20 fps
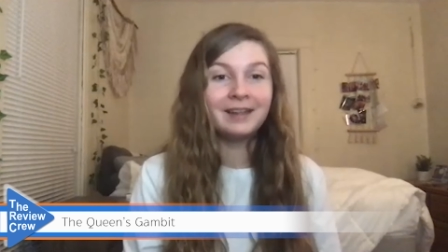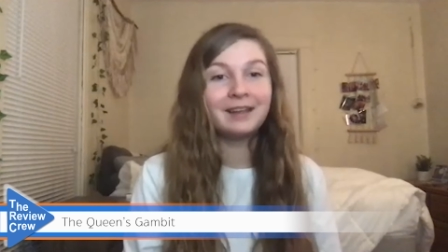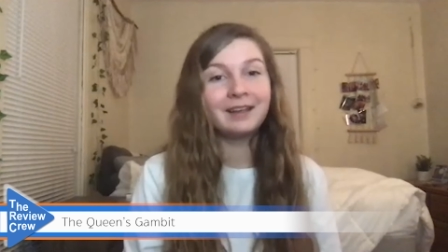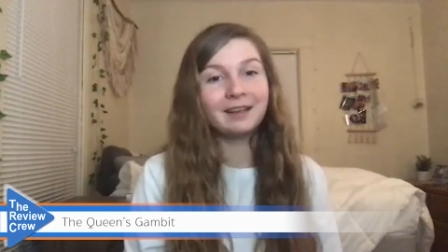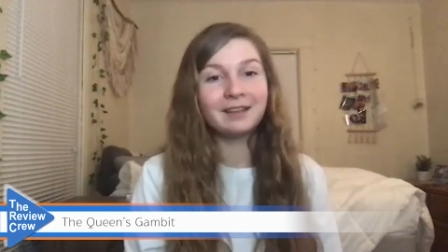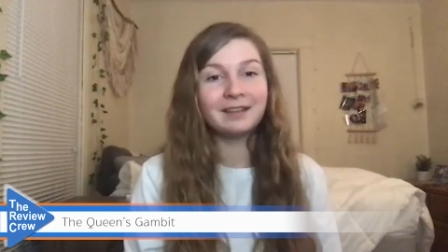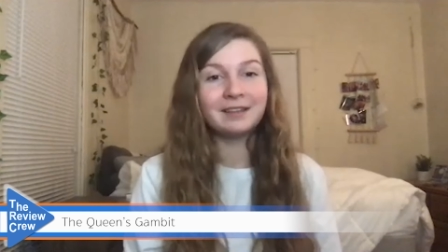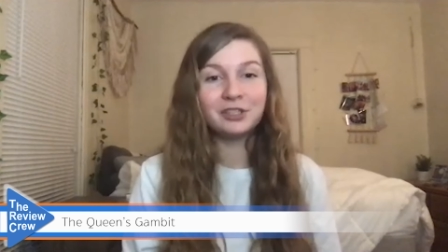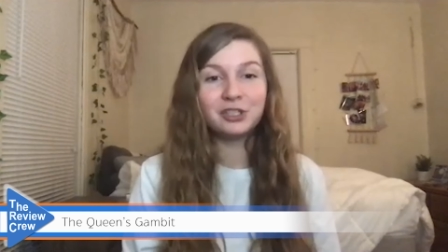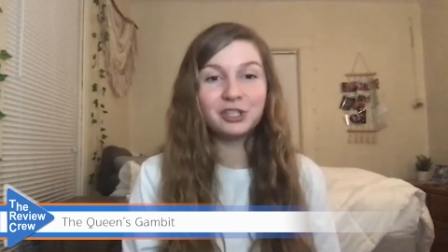
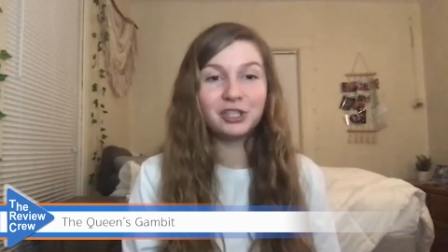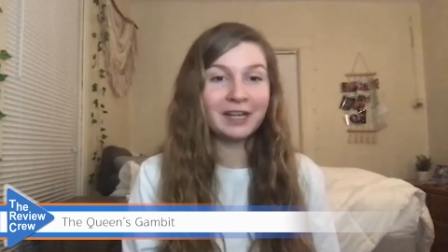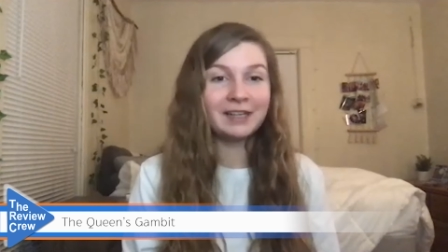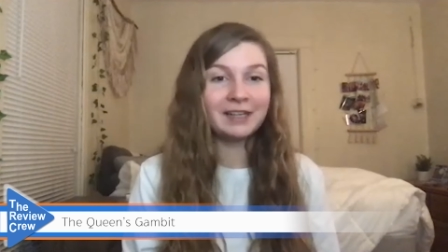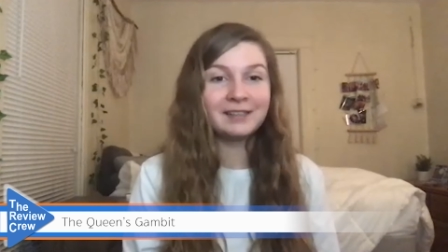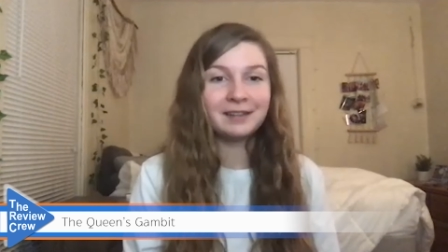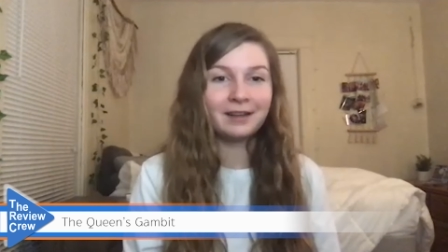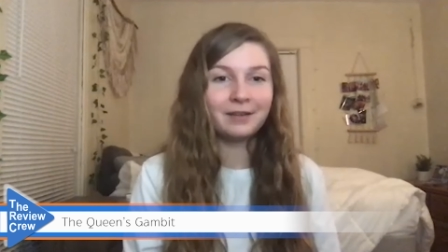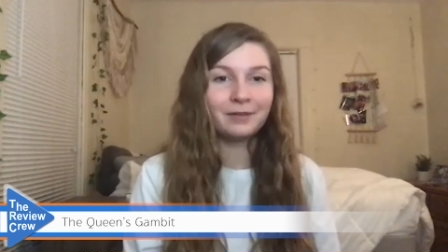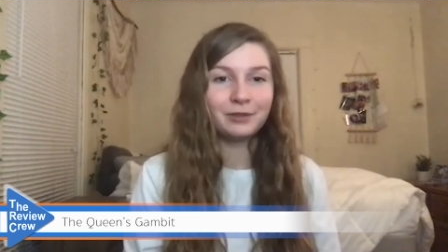like these
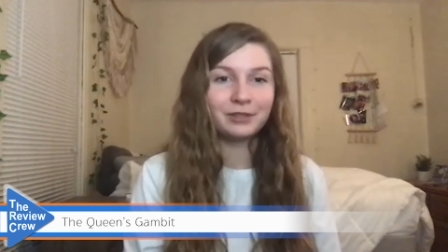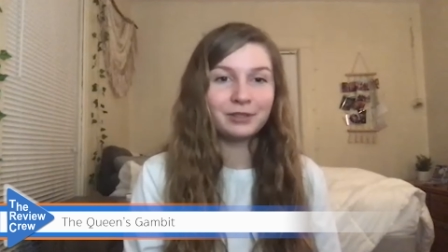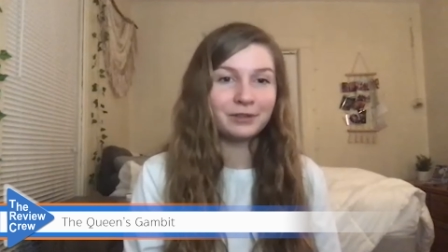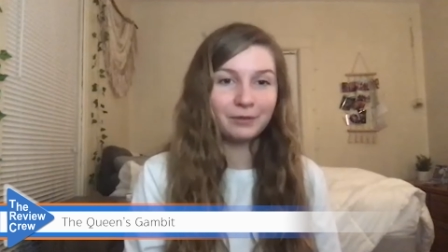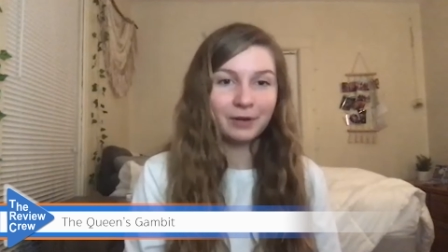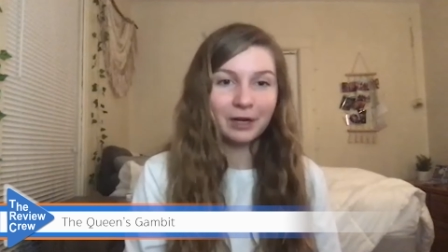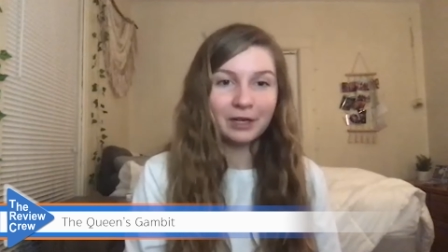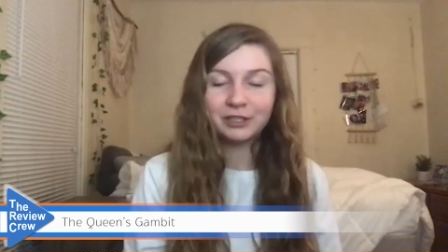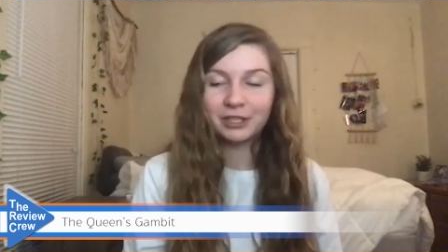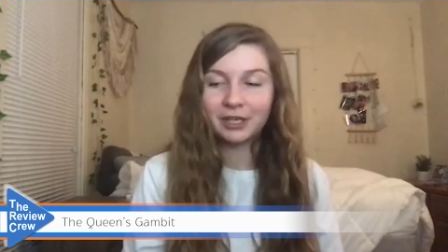chess lovers in
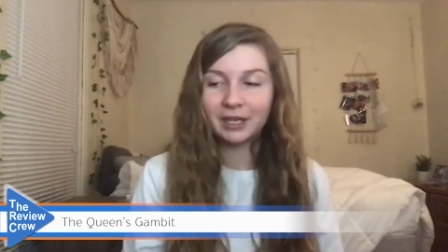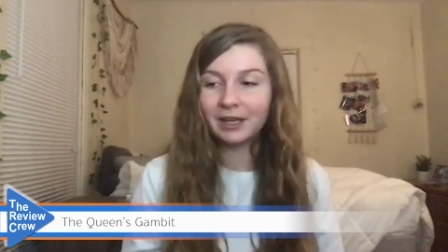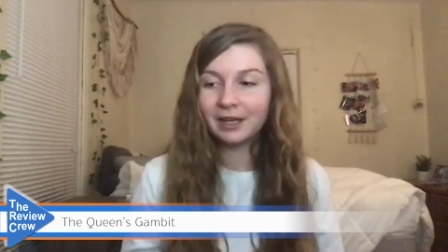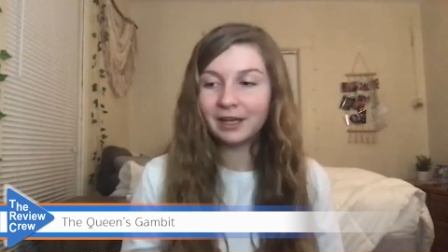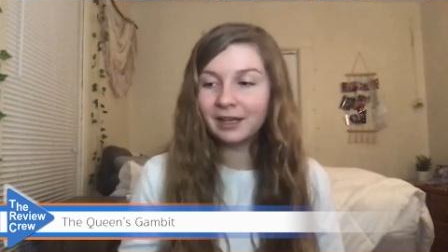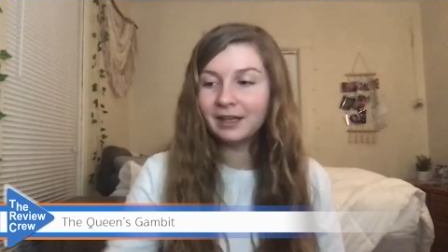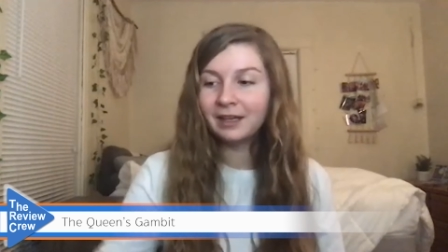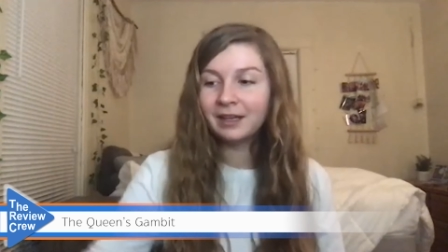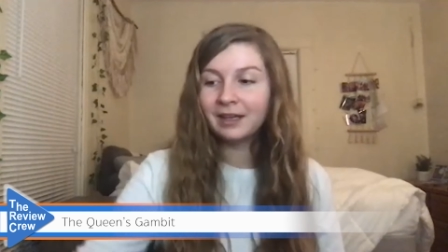Russia,